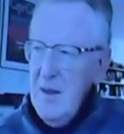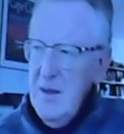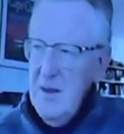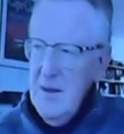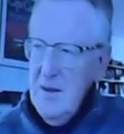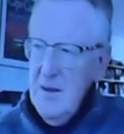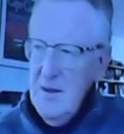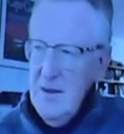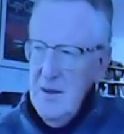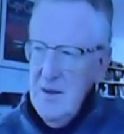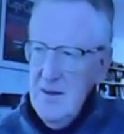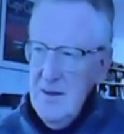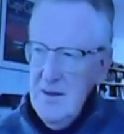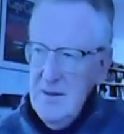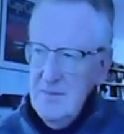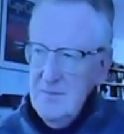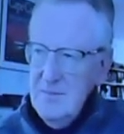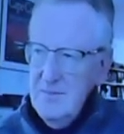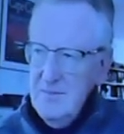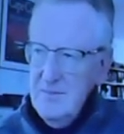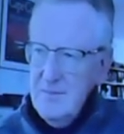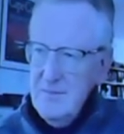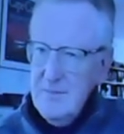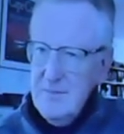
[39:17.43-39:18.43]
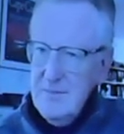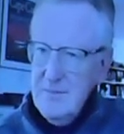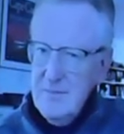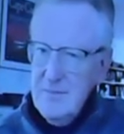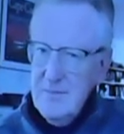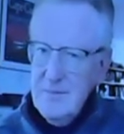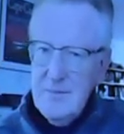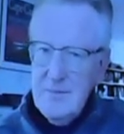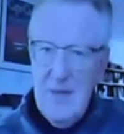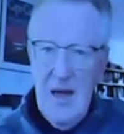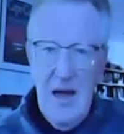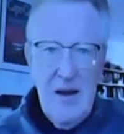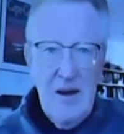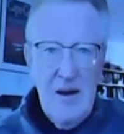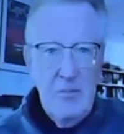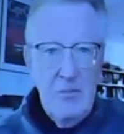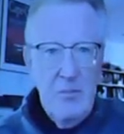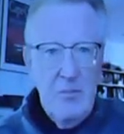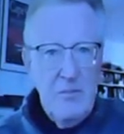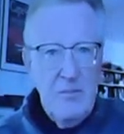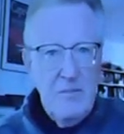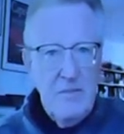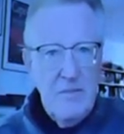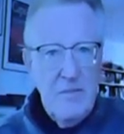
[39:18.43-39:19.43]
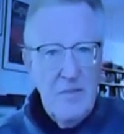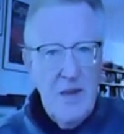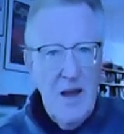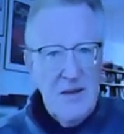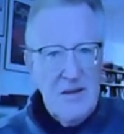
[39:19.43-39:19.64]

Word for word: um, had a nice